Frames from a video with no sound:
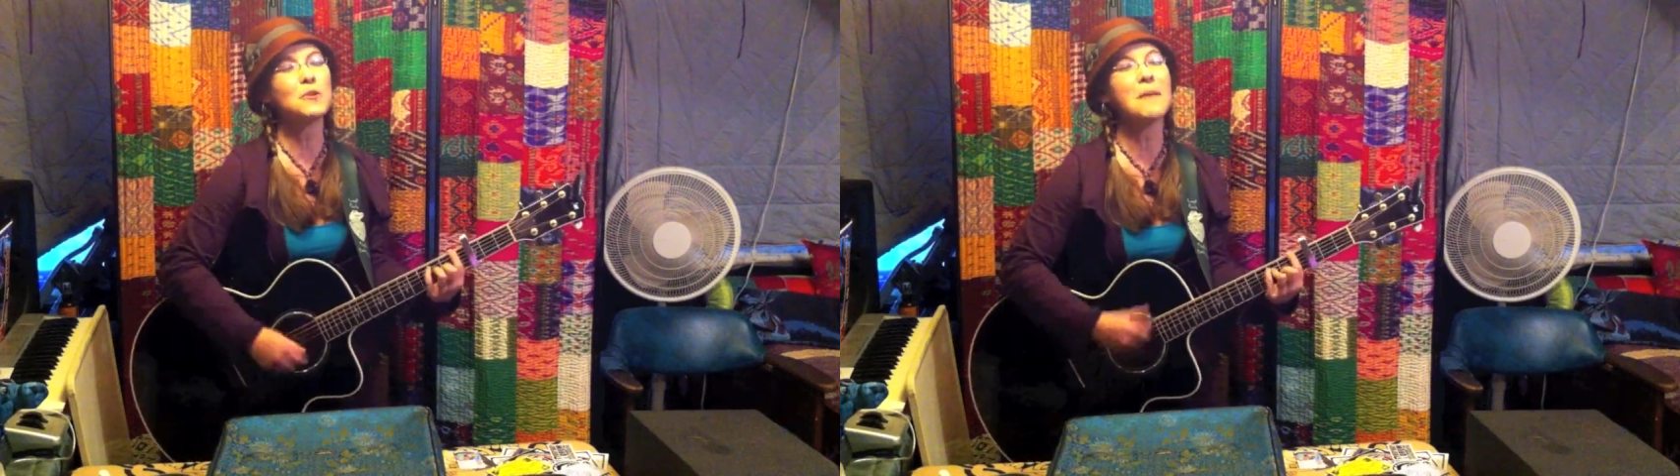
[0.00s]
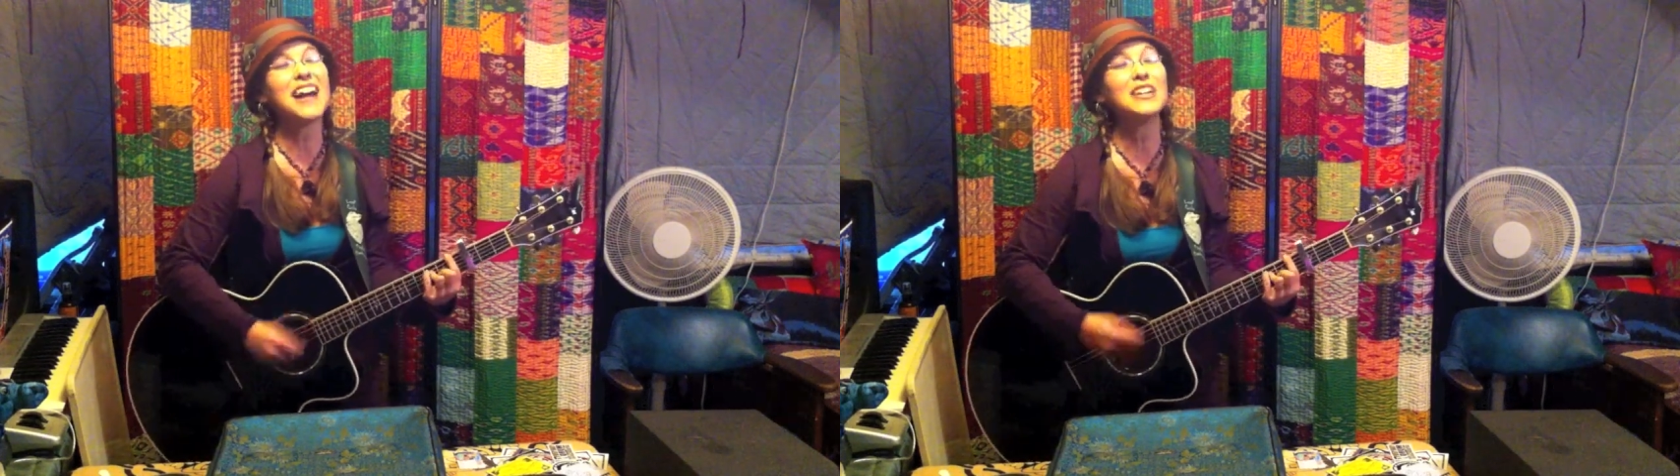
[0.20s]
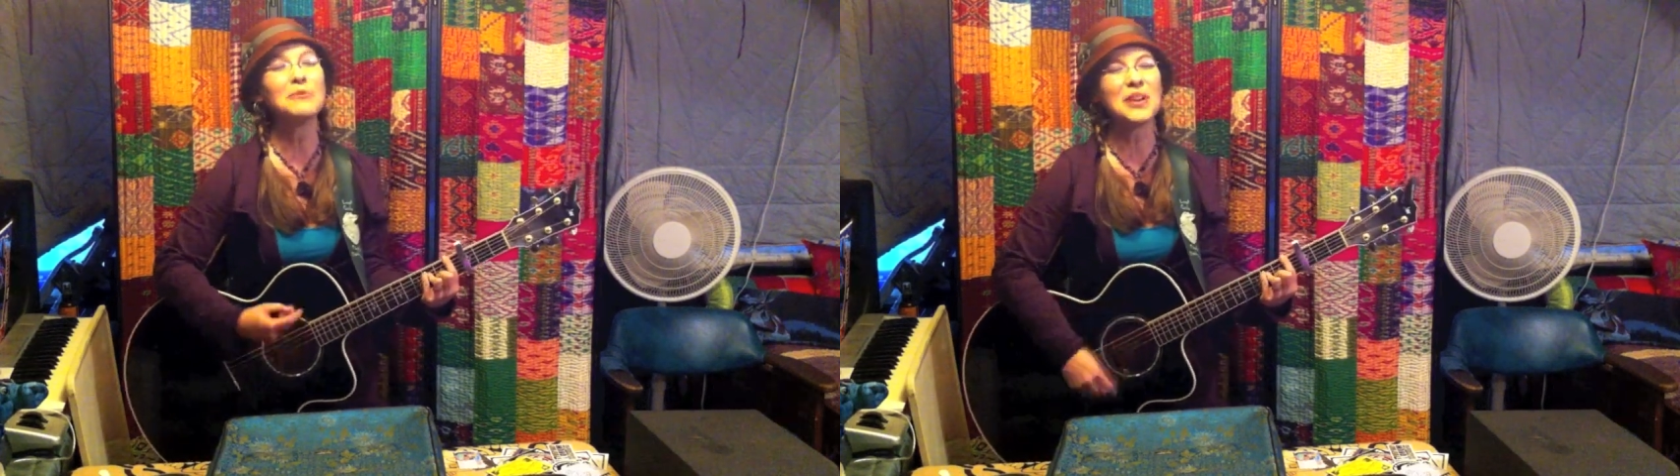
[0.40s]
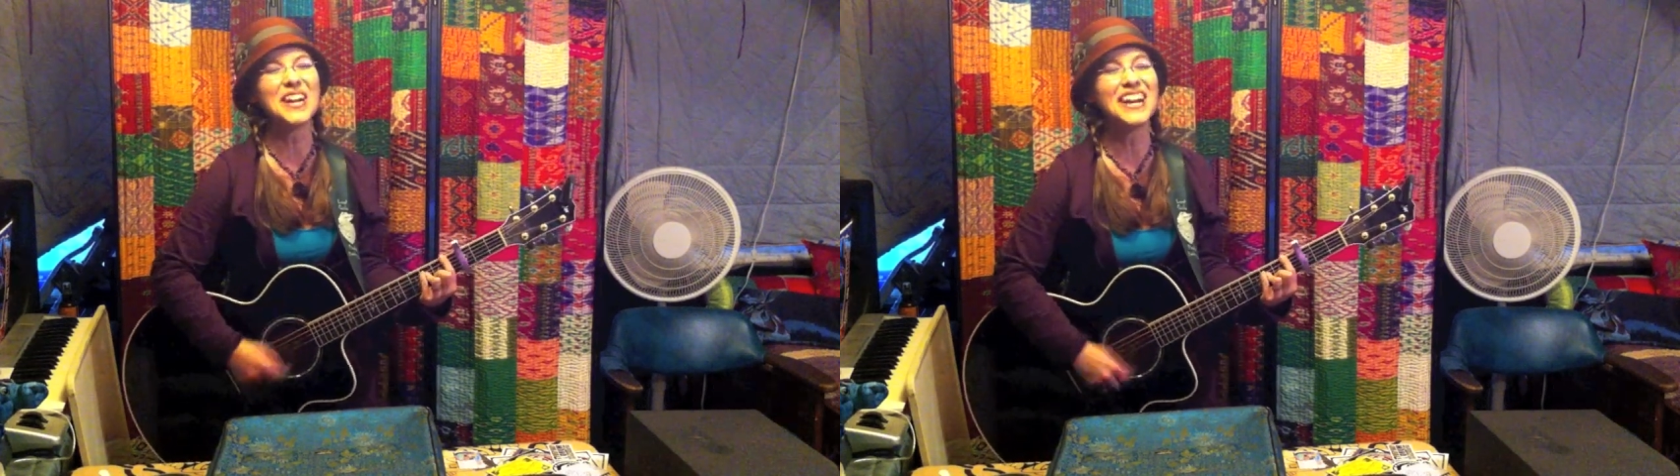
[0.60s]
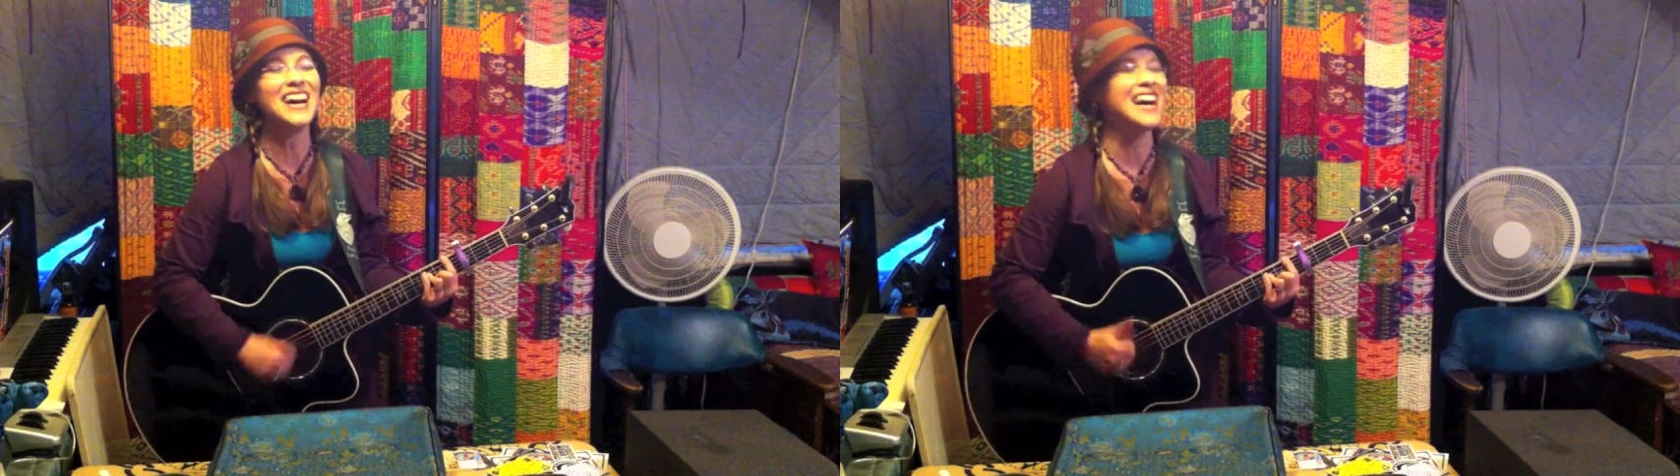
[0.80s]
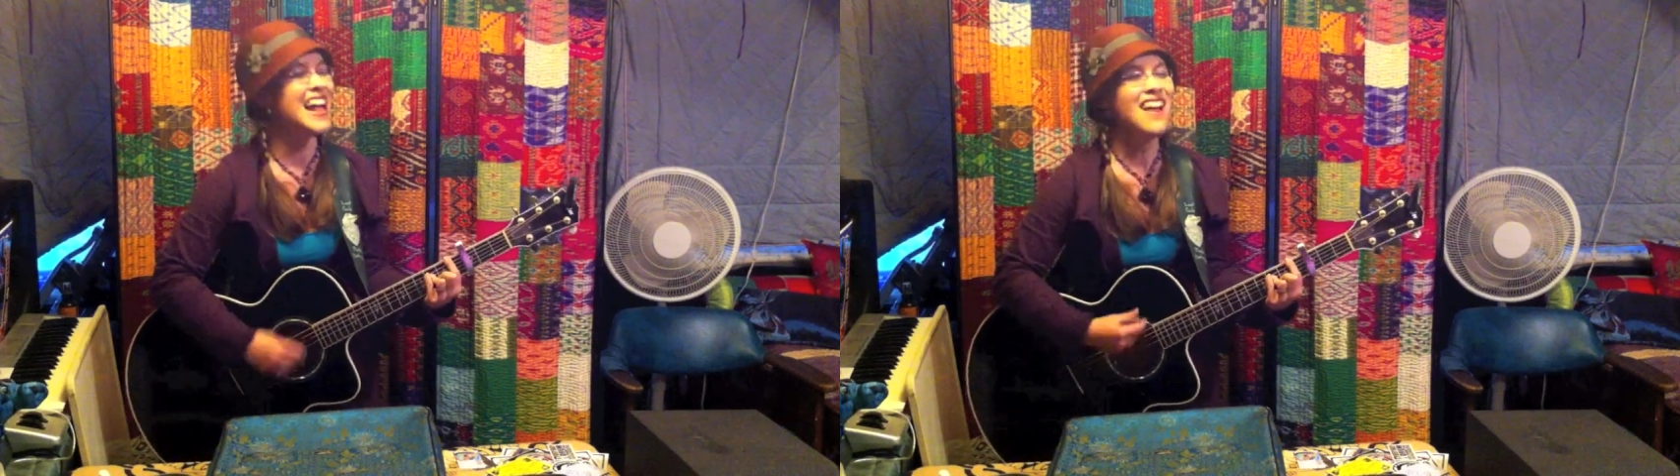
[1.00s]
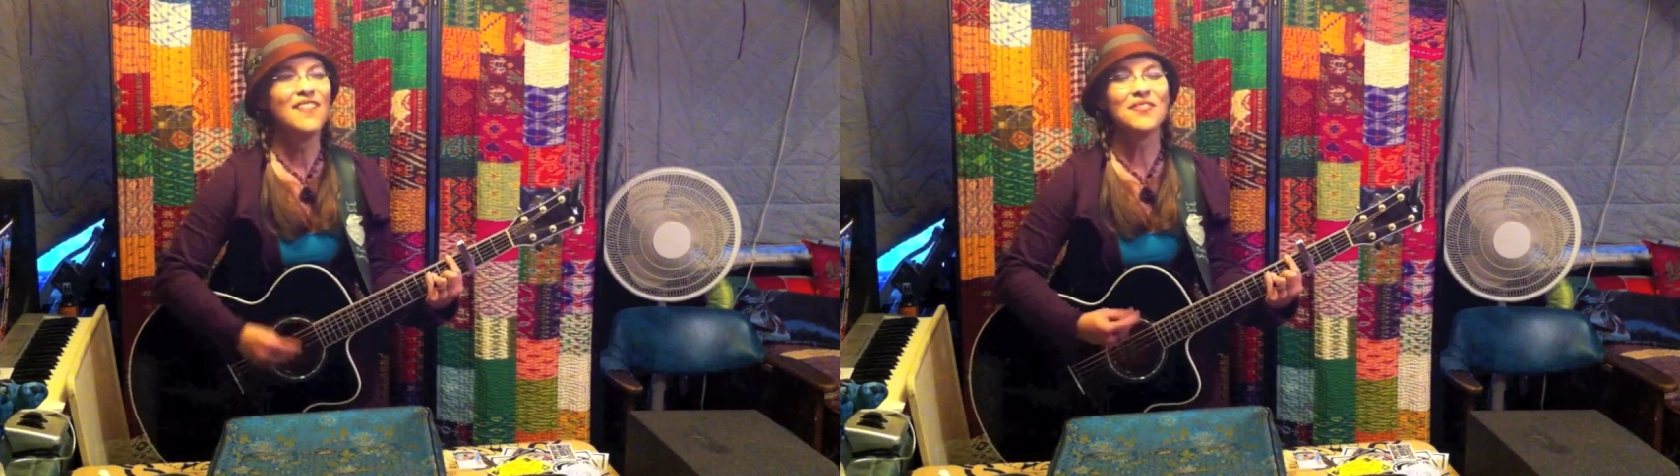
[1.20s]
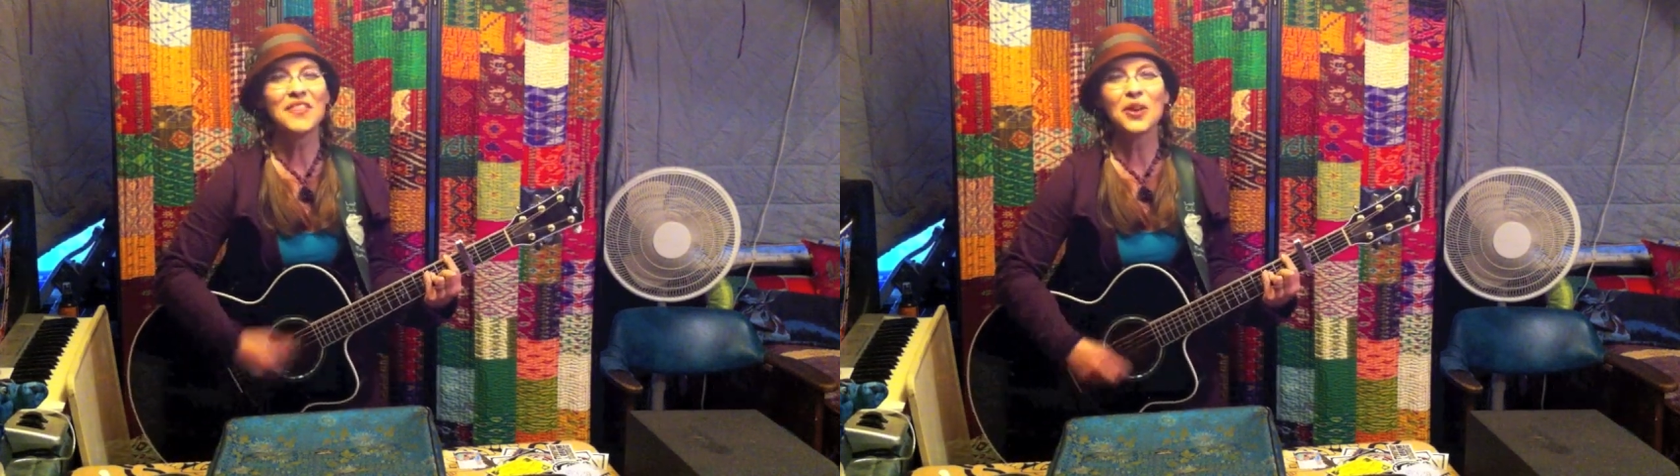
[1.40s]
remind me
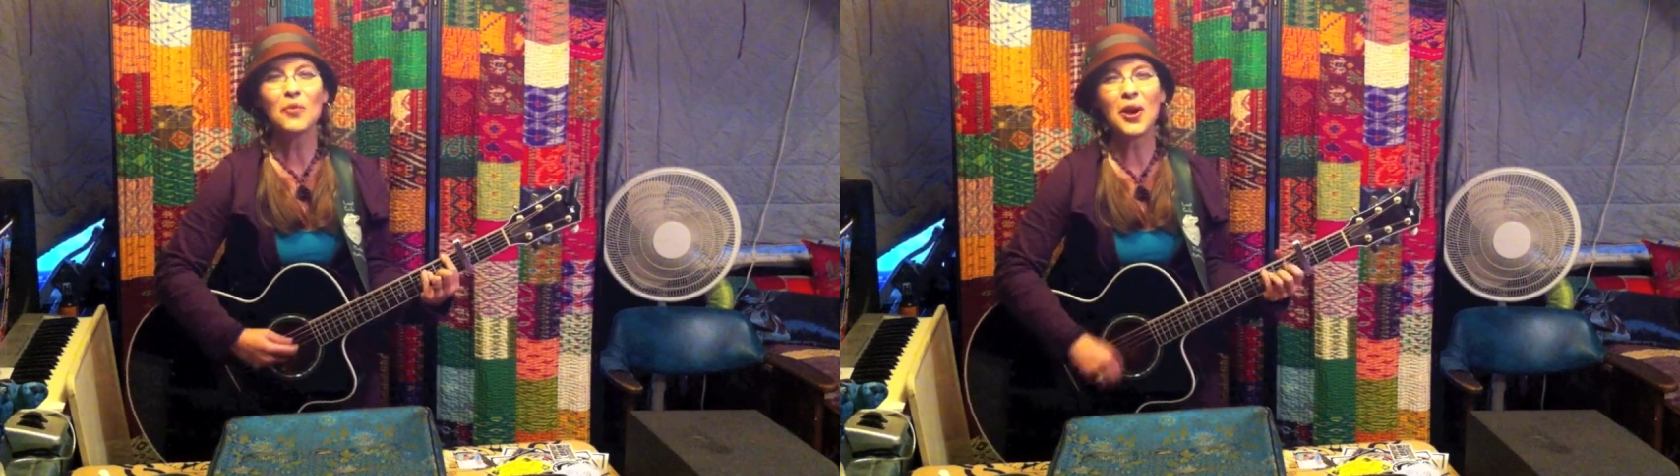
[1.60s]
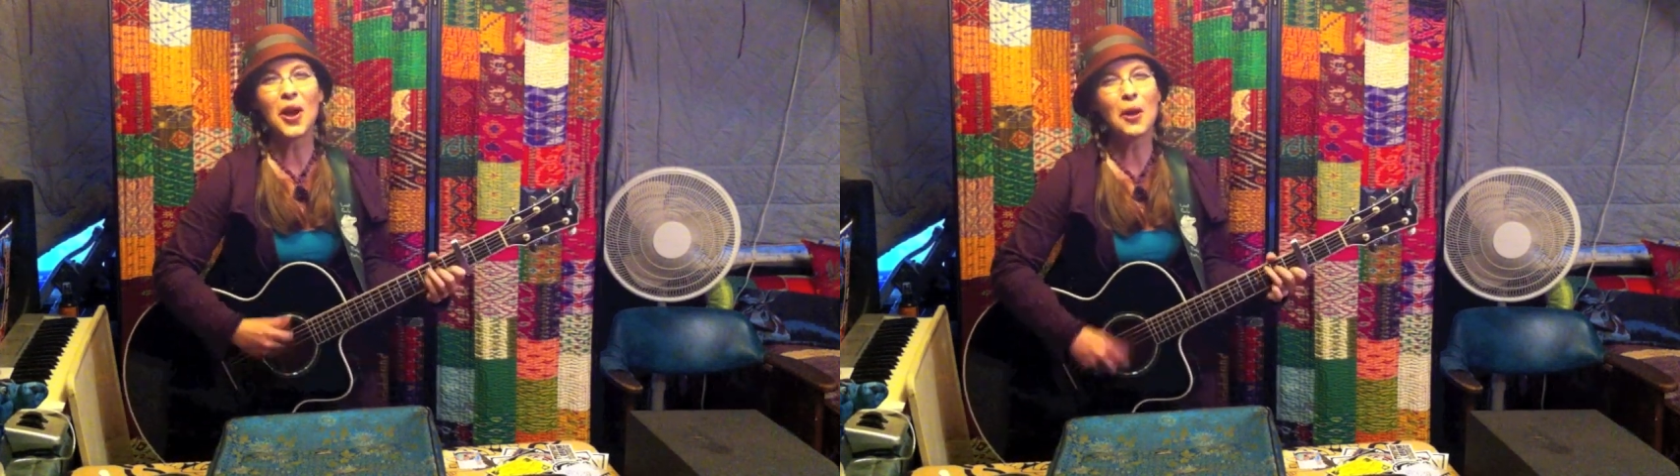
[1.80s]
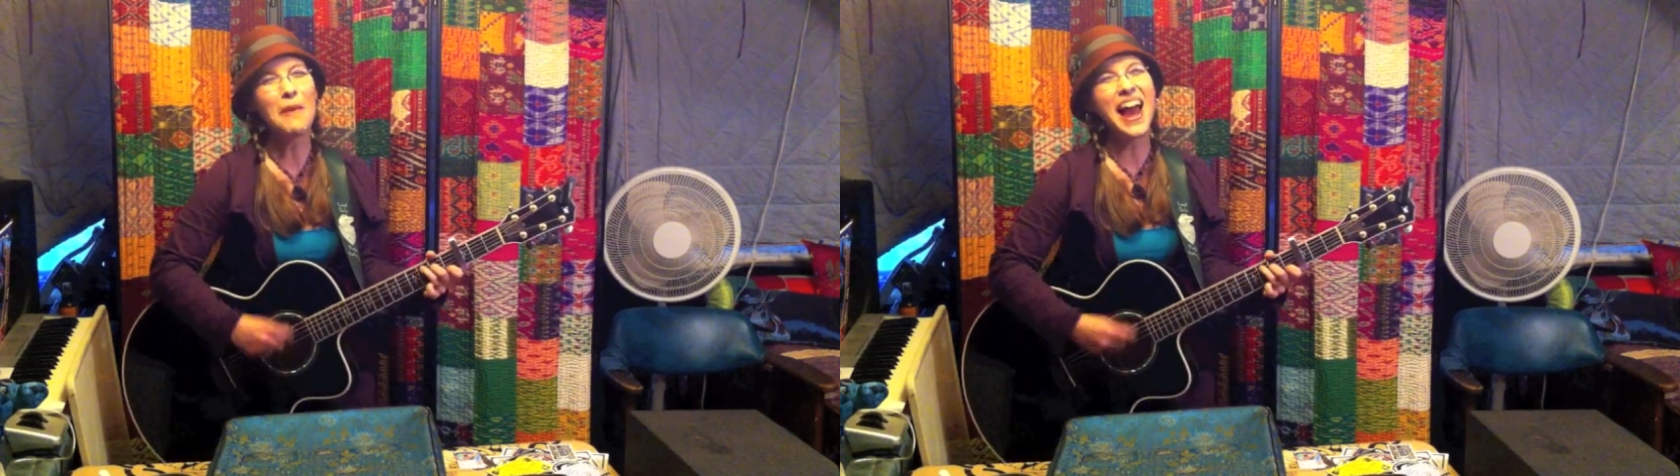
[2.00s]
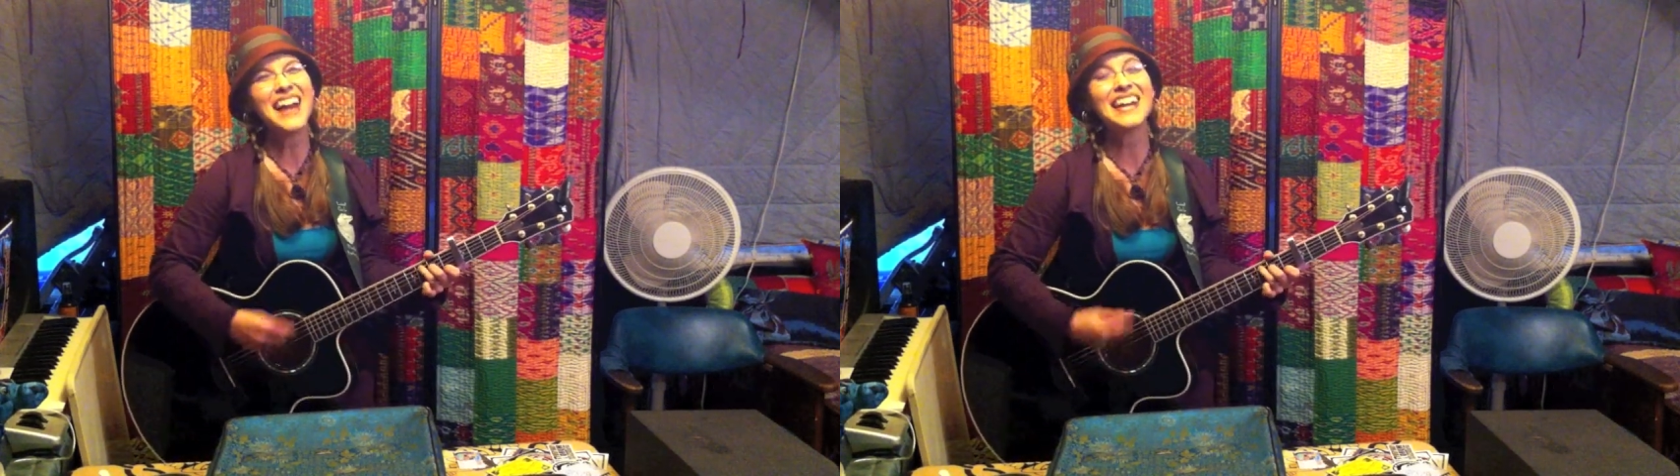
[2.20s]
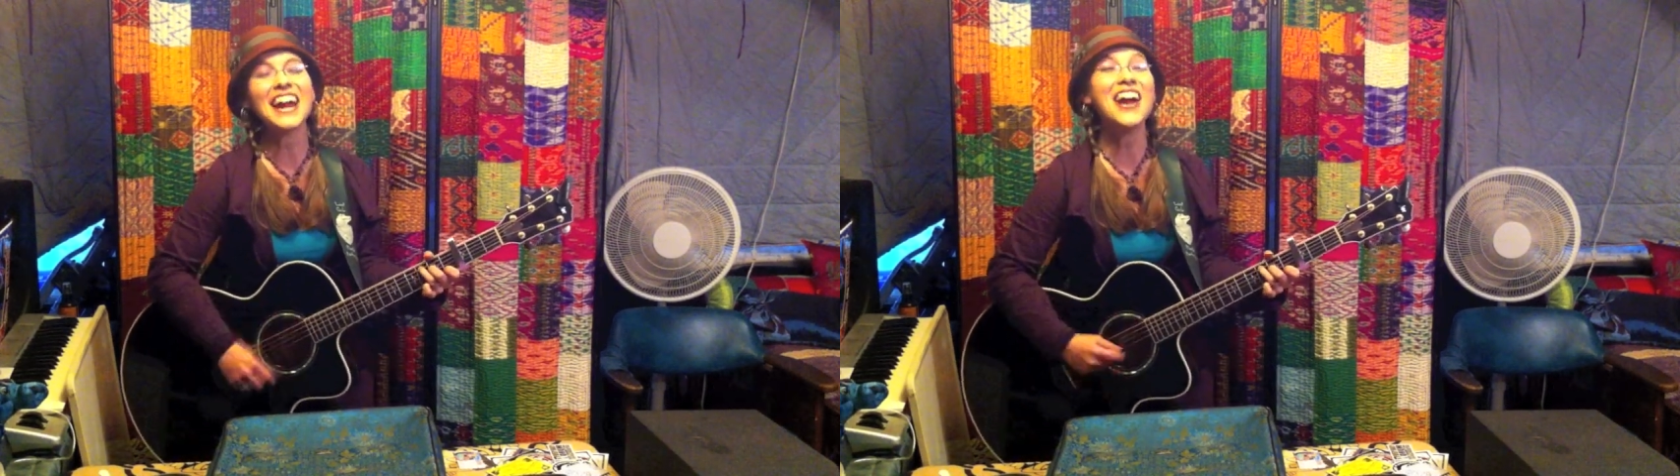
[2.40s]
that we're all mad